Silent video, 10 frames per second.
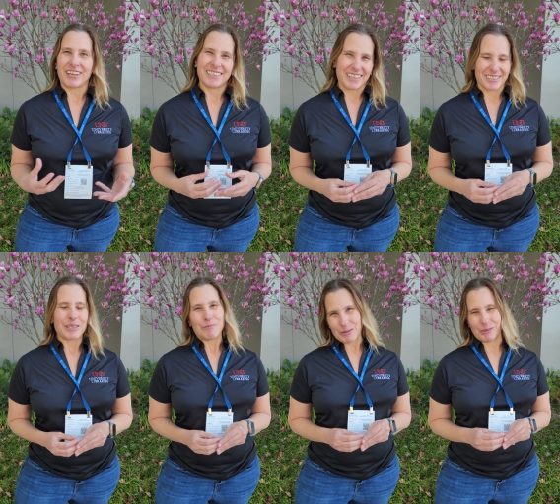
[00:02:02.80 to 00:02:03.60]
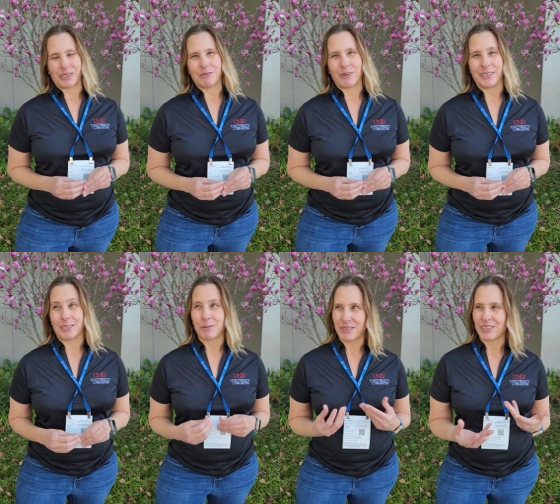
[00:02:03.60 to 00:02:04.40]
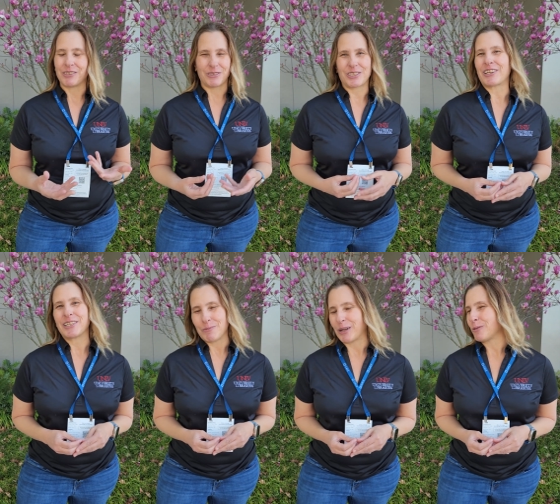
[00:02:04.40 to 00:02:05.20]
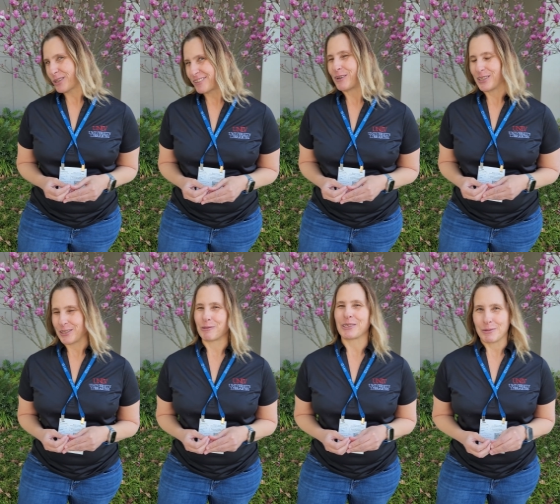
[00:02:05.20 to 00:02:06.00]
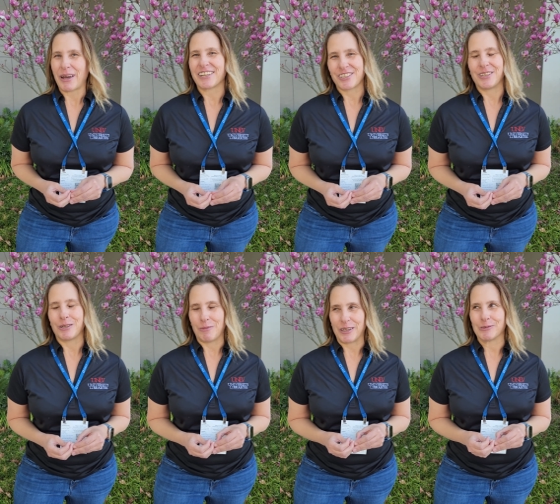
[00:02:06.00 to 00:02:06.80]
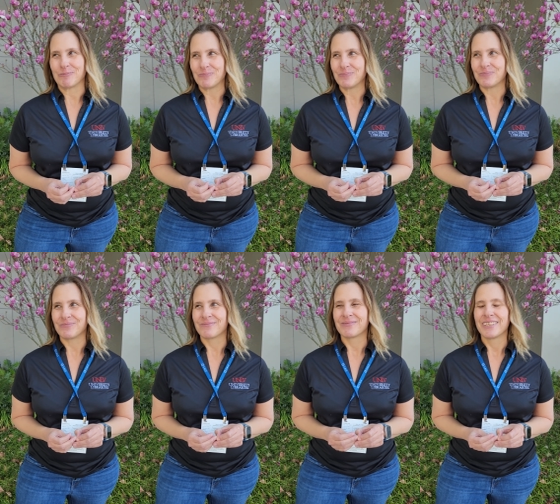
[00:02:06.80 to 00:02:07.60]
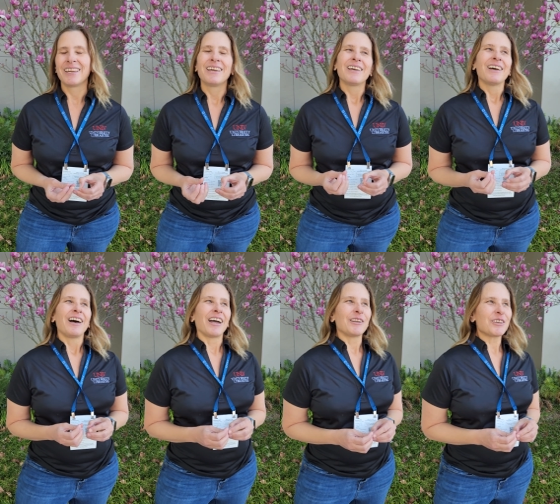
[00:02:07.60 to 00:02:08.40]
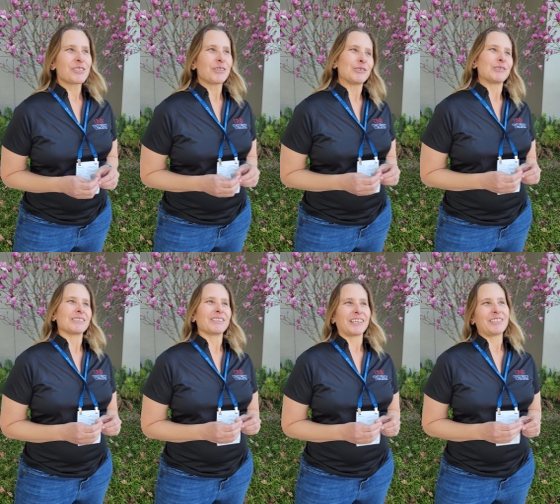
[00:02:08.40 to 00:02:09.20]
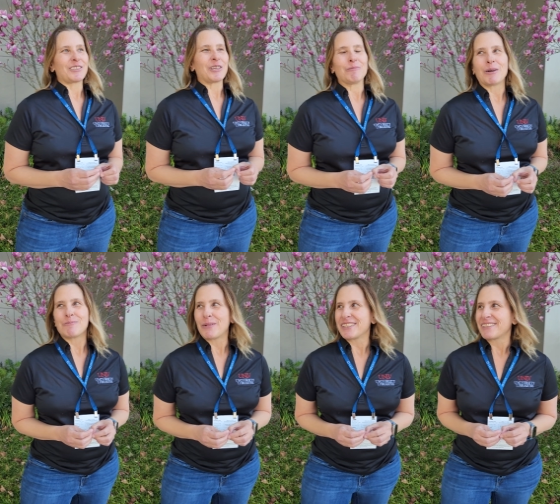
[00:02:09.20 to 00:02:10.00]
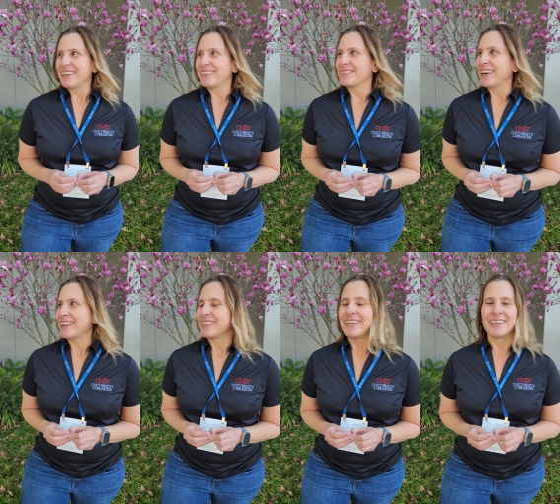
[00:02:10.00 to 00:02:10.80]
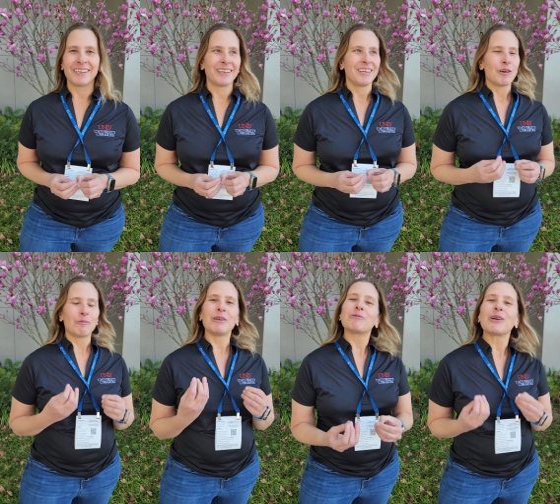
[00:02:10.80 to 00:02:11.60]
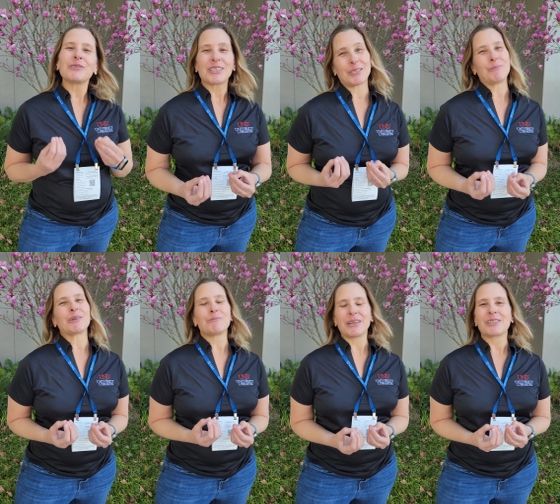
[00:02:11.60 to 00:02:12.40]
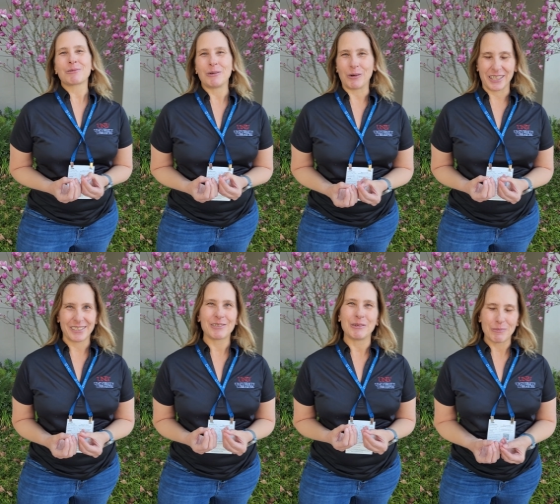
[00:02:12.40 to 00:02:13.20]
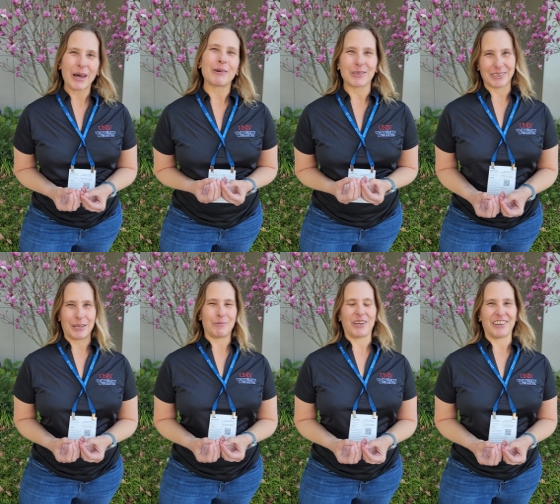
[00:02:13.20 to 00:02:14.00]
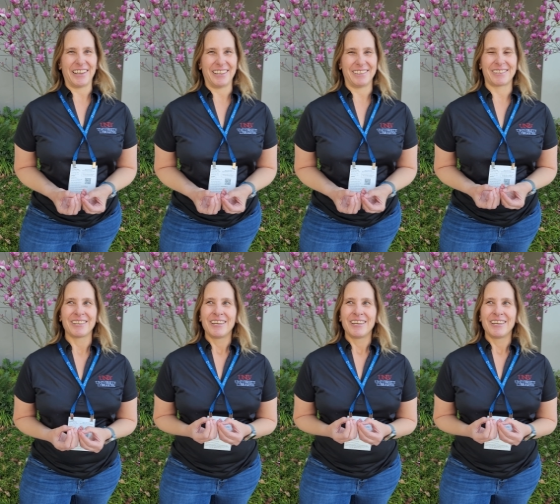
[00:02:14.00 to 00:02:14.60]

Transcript: context can be really fun, especially if you're talking about a work of art you're really passionate about. I'd also like to sum up by saying that we wrote this book because we want to empower librarians